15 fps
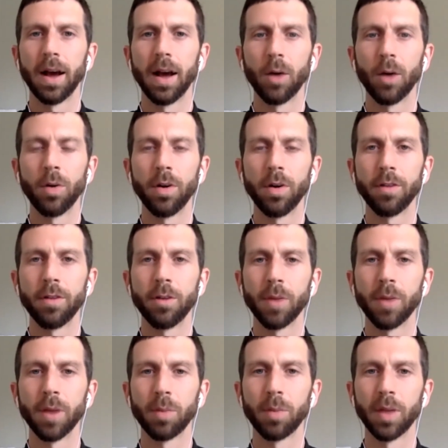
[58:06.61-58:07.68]
I wonder if you
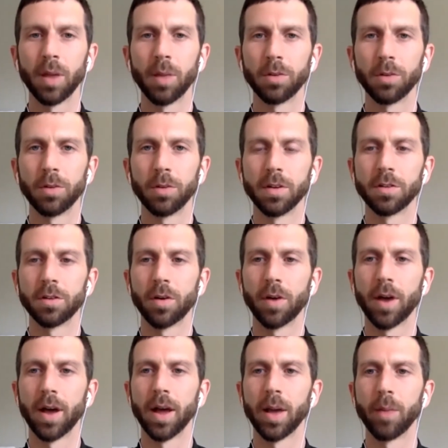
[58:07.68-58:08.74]
might be able to
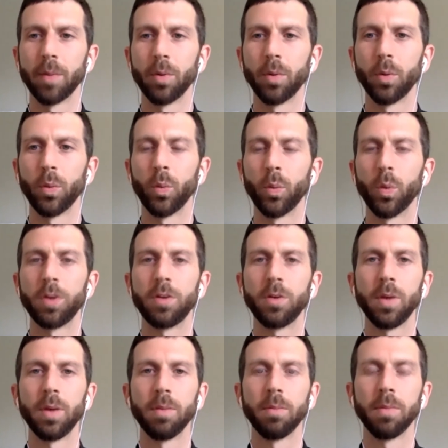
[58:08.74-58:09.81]
describe, what
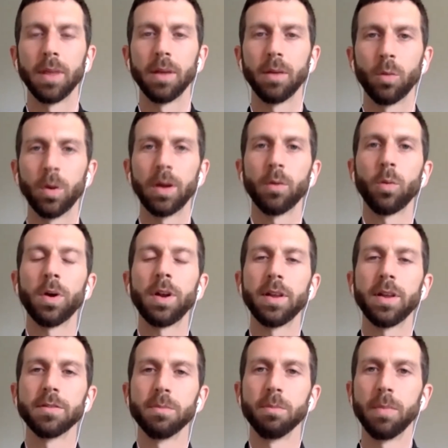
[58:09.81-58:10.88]
do we mean? What
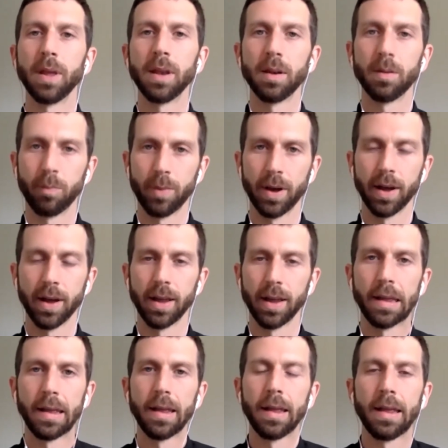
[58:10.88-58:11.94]
is meant
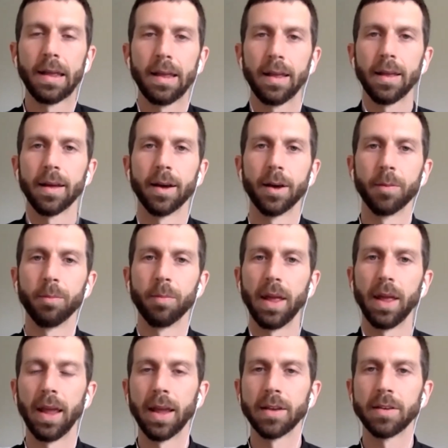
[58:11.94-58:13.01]
by
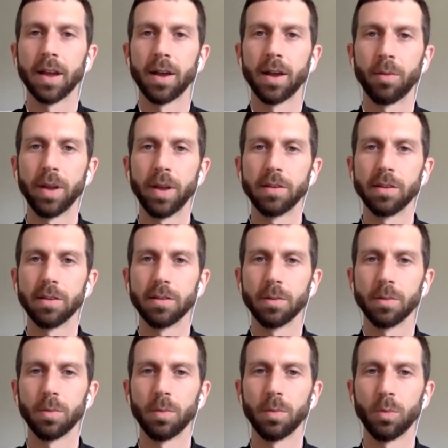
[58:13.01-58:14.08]

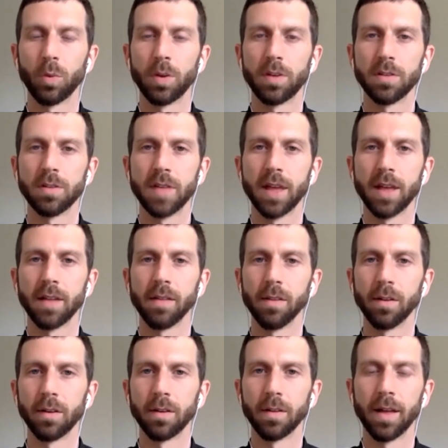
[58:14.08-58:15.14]
anti-racism? What does that
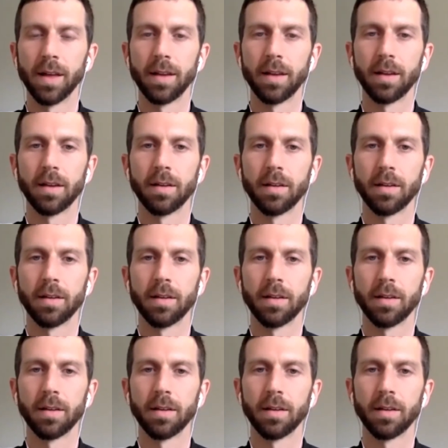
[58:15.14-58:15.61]
look like?